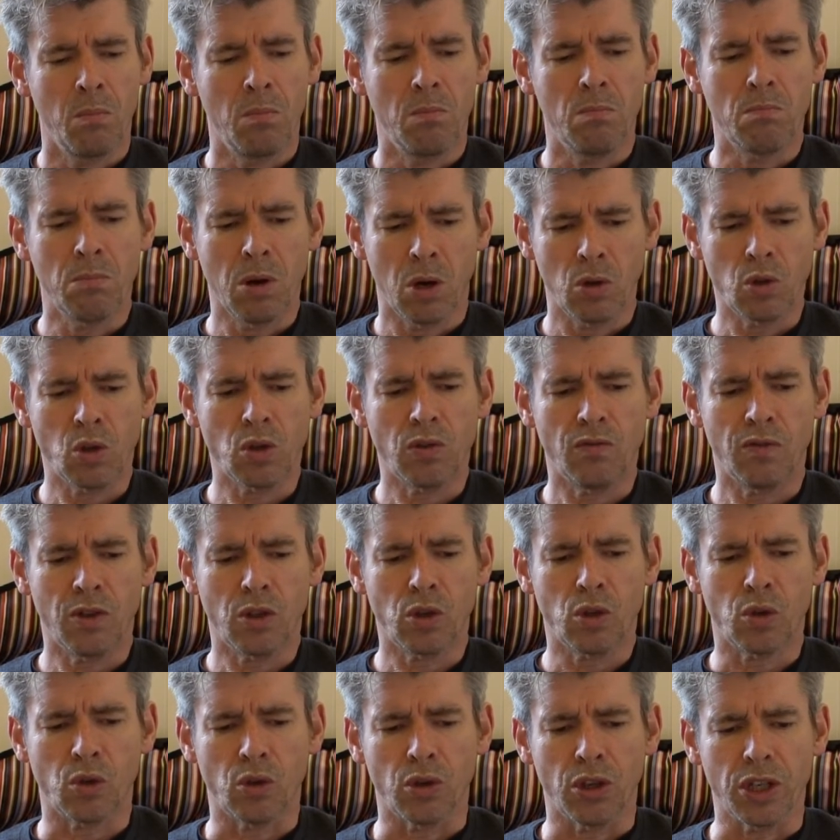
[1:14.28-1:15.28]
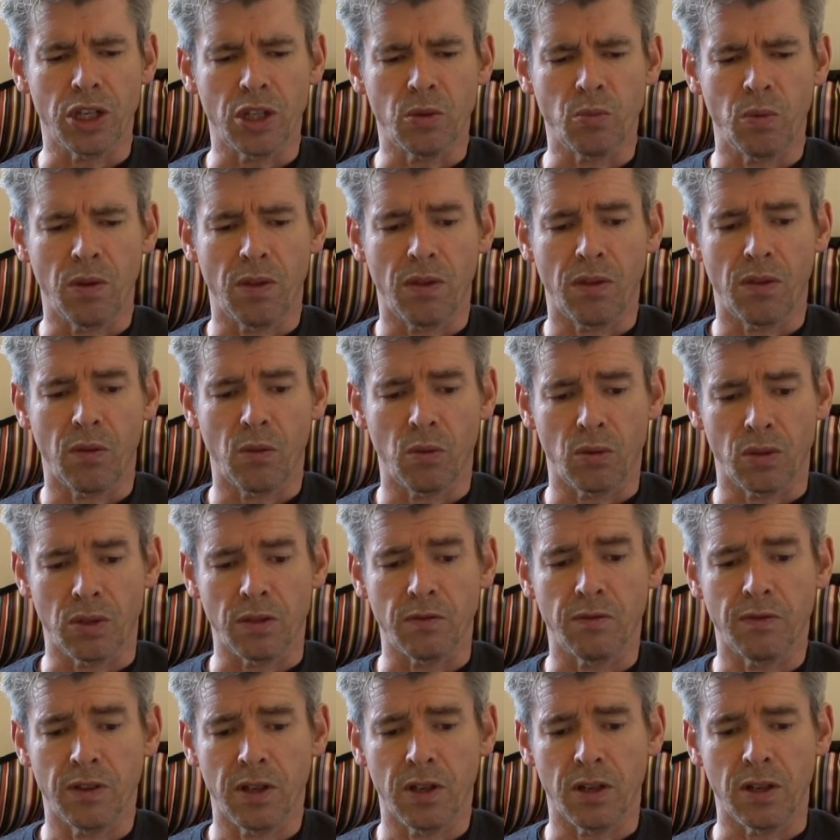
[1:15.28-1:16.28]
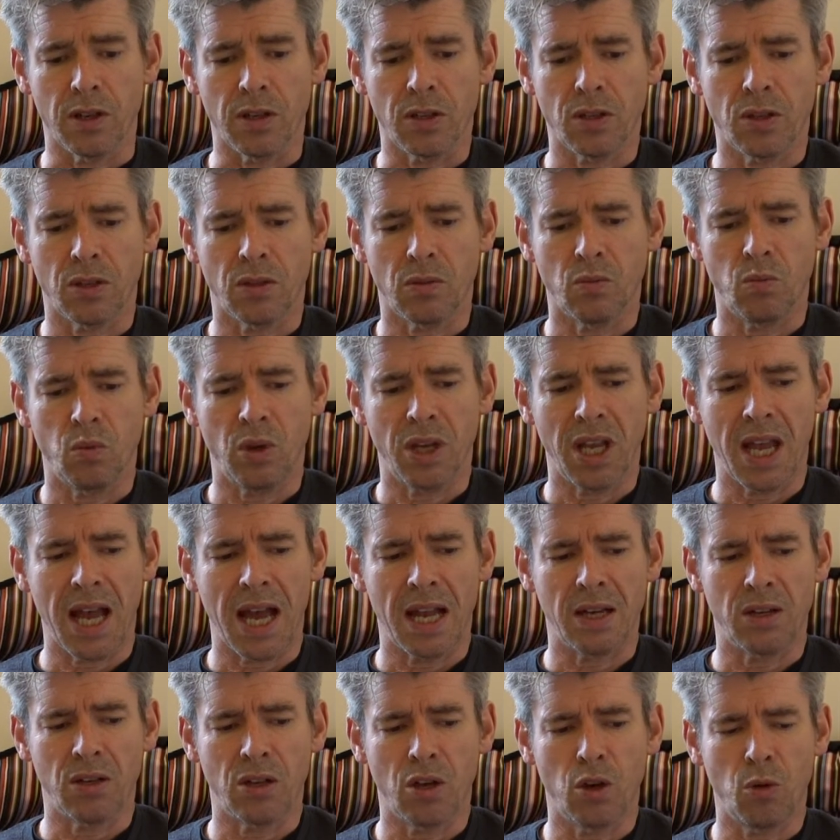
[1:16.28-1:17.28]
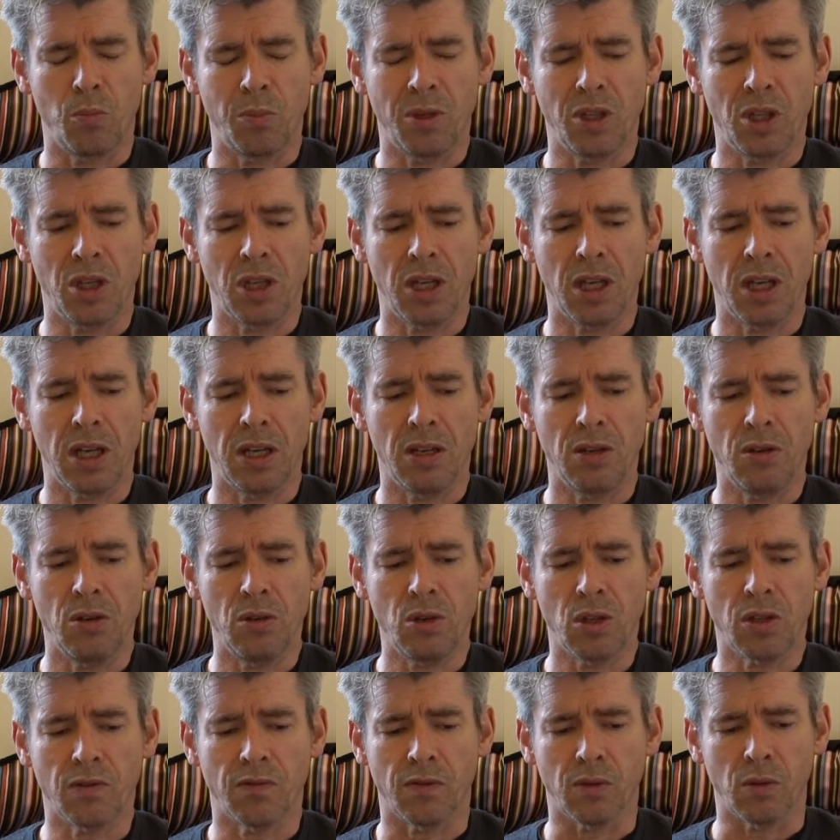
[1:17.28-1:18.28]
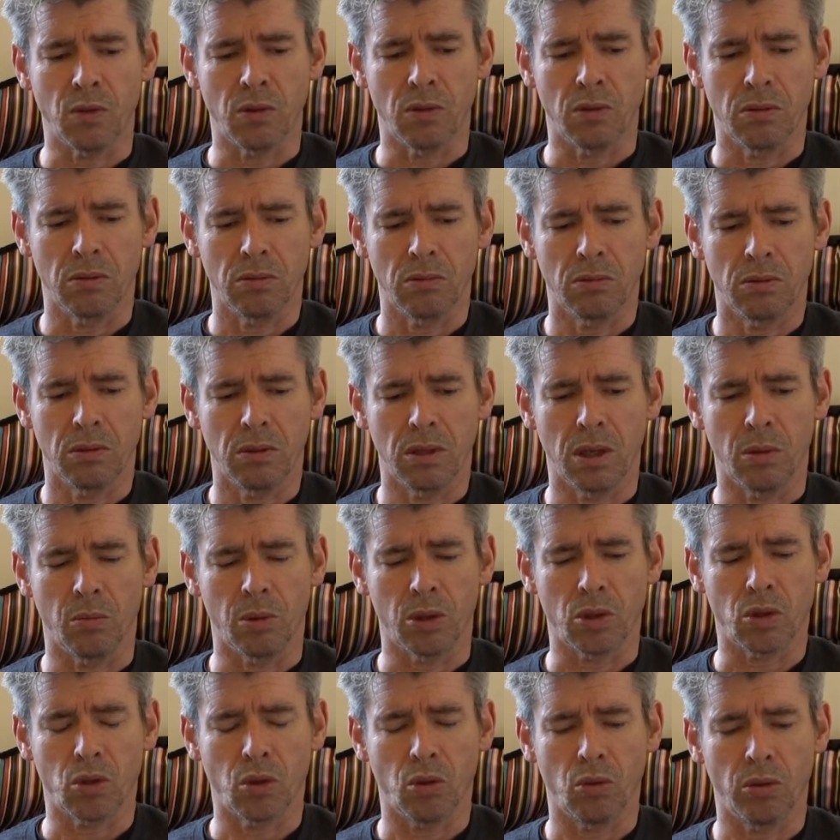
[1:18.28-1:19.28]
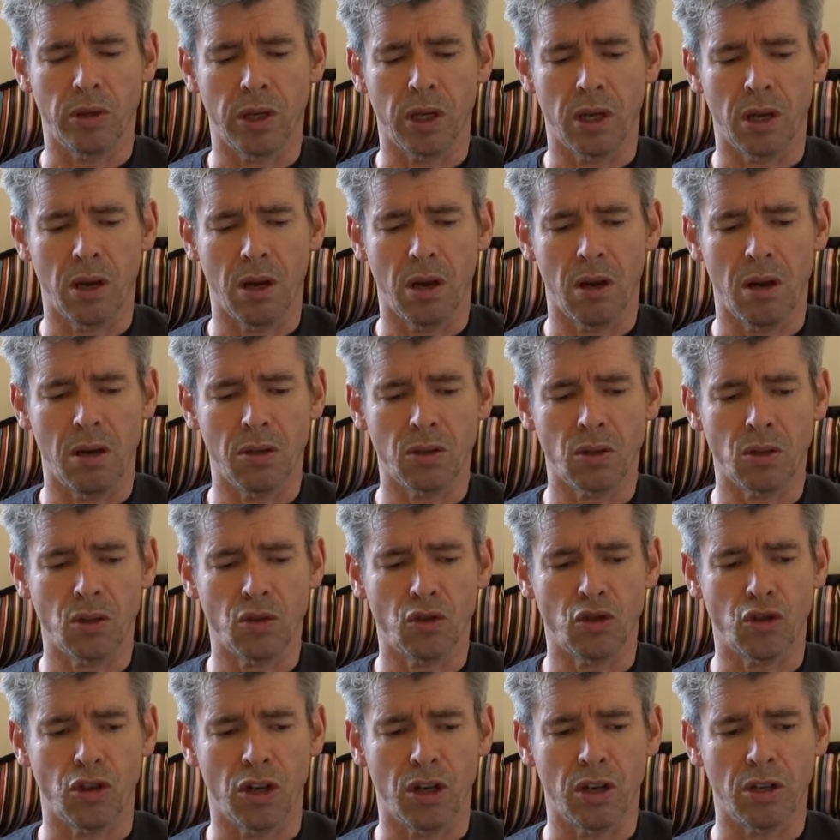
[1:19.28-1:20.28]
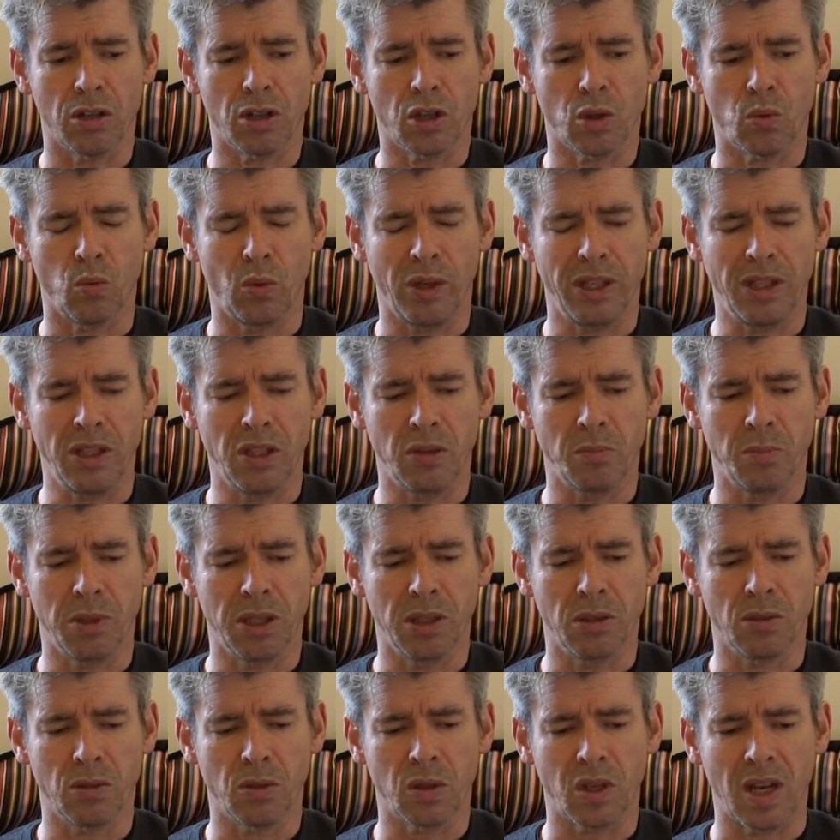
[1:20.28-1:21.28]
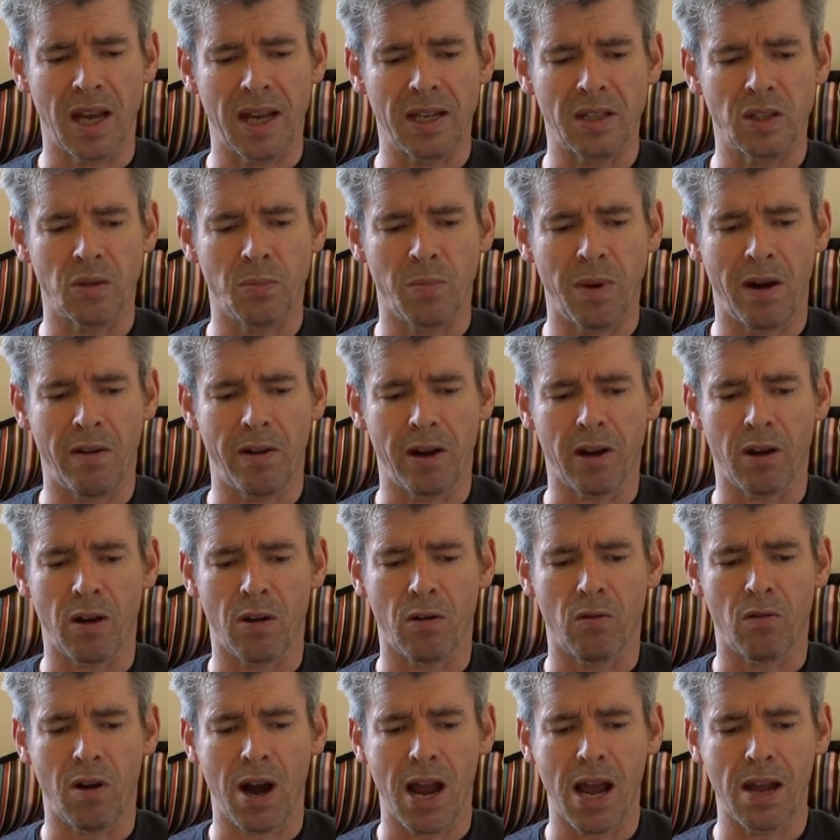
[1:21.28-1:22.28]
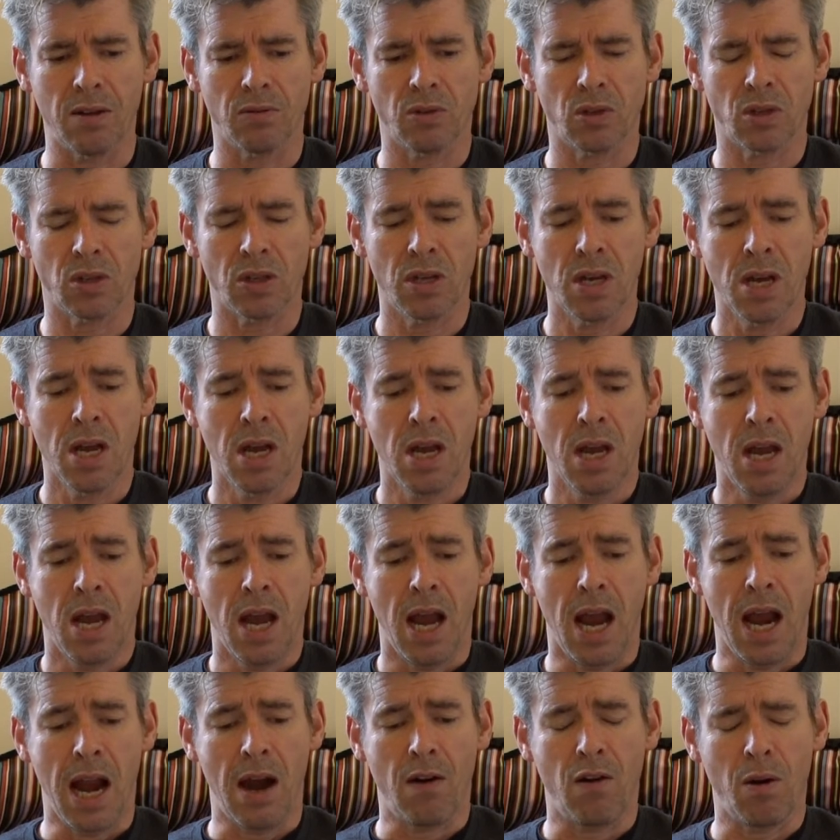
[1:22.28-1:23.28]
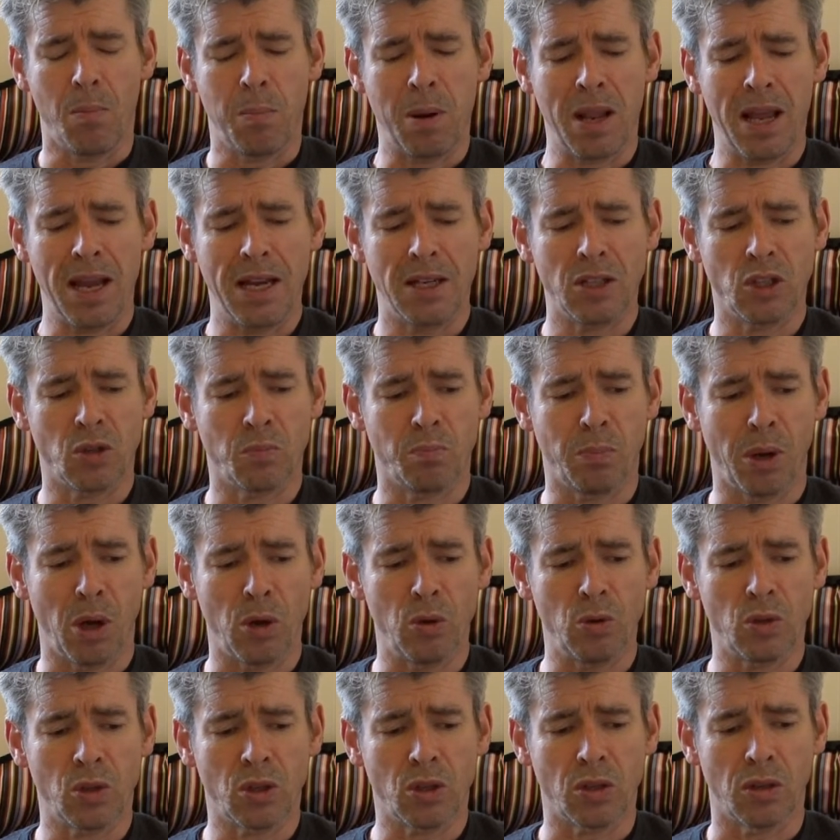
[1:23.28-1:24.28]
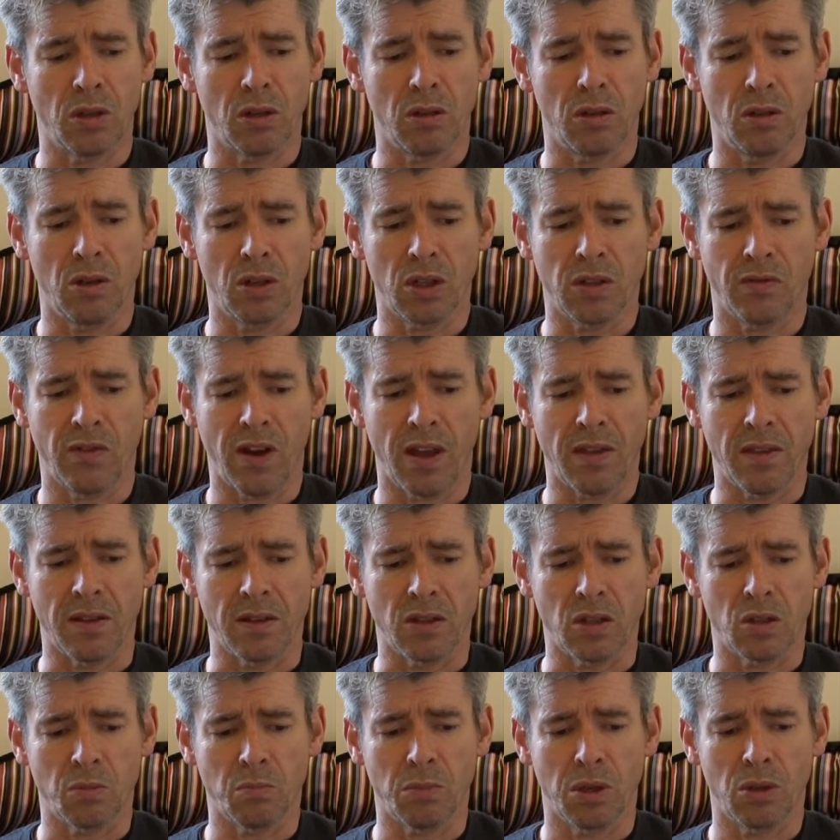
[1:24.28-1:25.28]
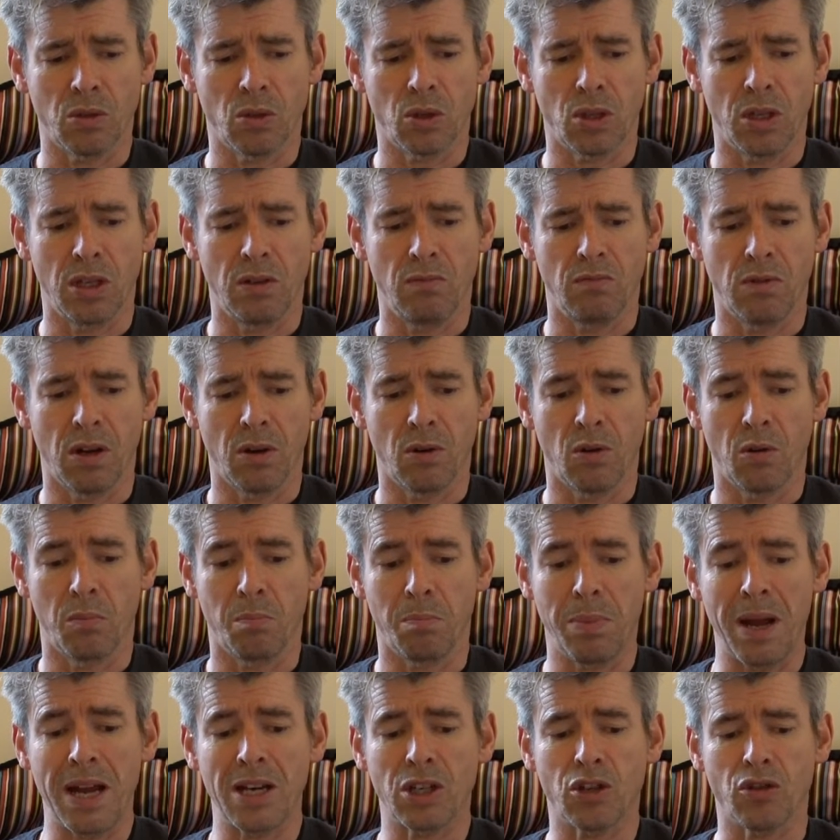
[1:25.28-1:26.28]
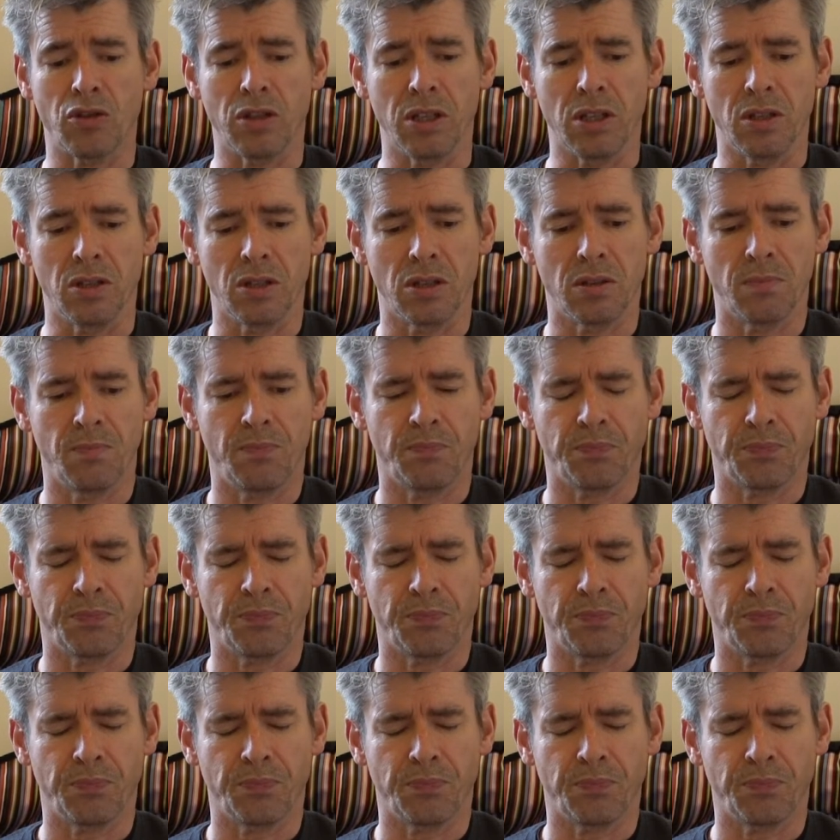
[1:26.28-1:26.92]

Most of the toys we thought at first we had no particular use for. There were toy cars and trucks, windmills and merry-go-rounds, aeroplanes, boats and a lot of others, mostly run on batteries.